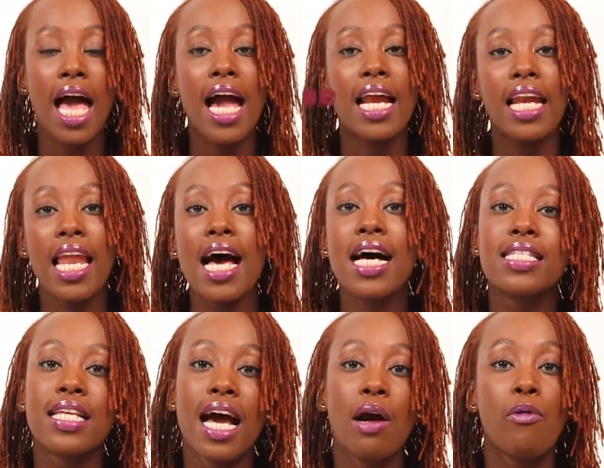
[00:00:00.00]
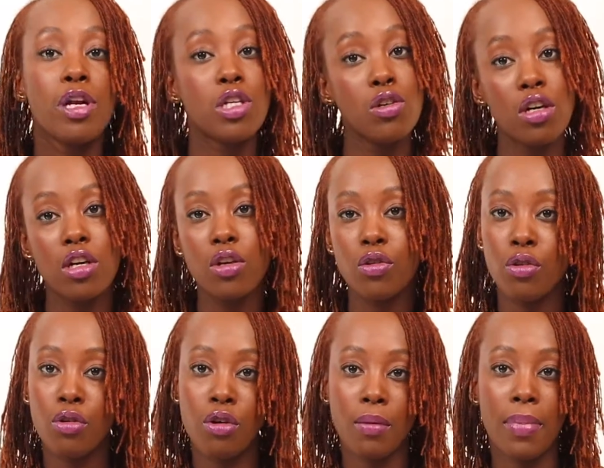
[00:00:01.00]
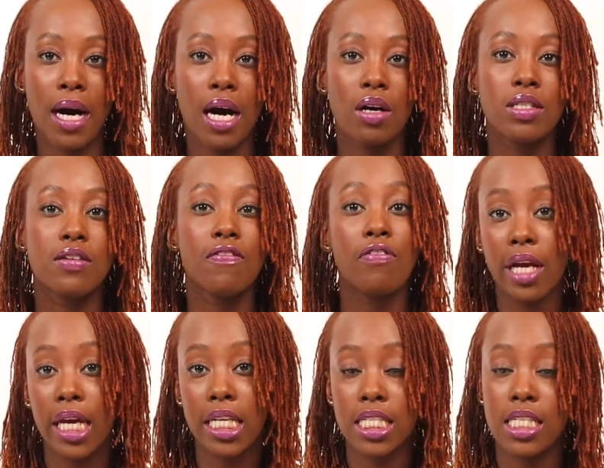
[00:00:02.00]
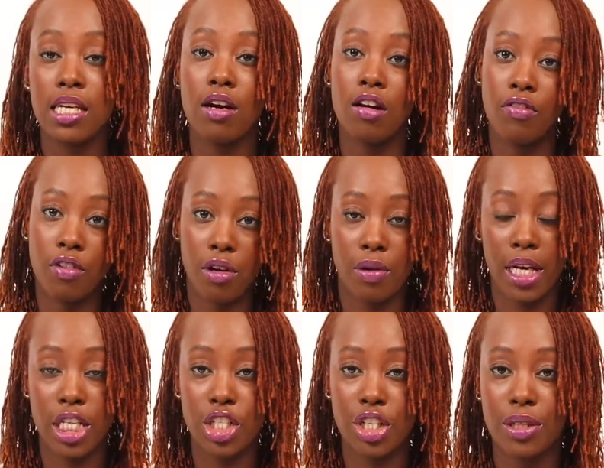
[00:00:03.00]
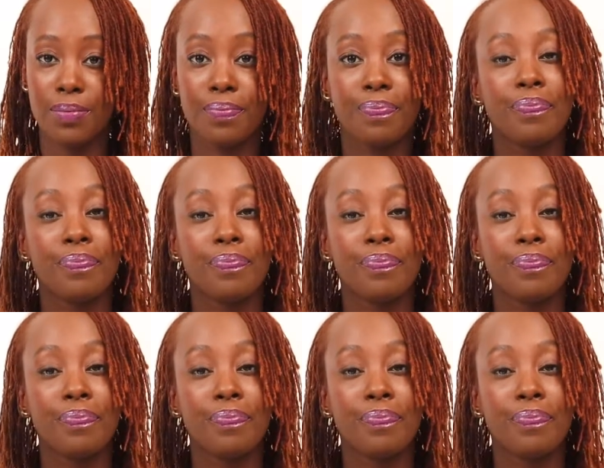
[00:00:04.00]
And last, I will talk to you about the frequency of coloration.